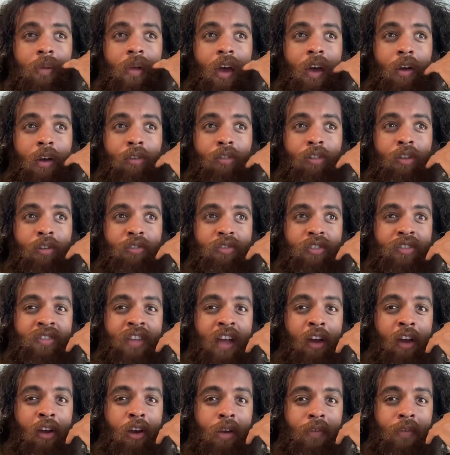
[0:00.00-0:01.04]
I don't know she's
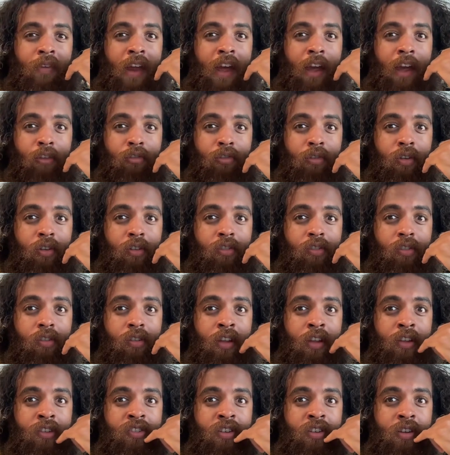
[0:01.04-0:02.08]
that good of an actress
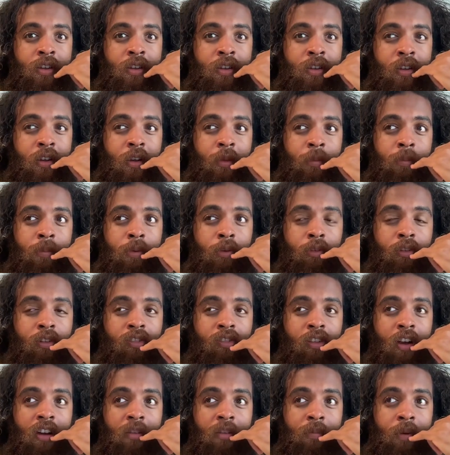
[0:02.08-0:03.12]
that she could pull
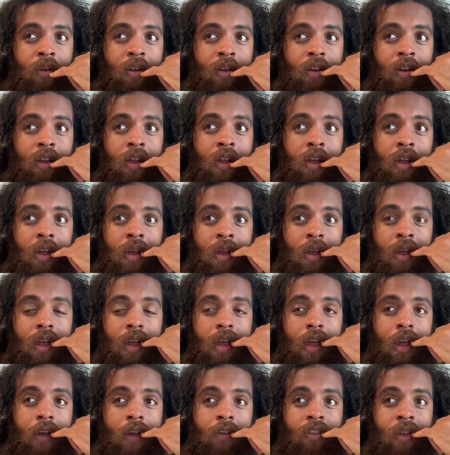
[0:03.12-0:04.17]
this off. But
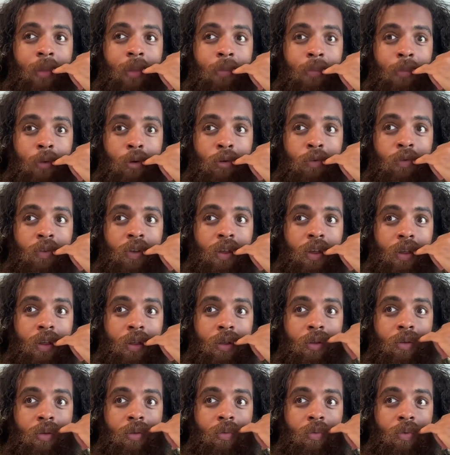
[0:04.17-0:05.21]
if the
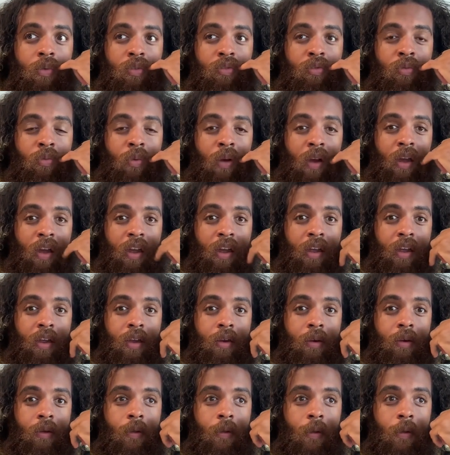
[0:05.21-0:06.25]
movie was
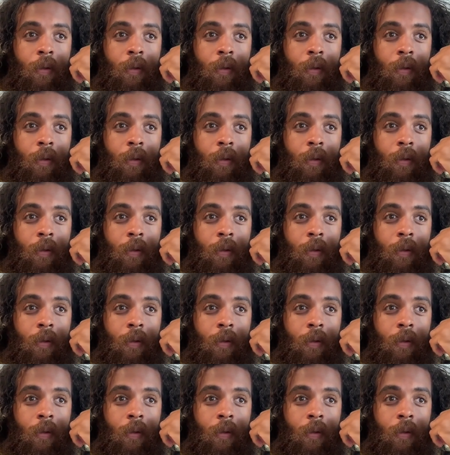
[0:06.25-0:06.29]
right,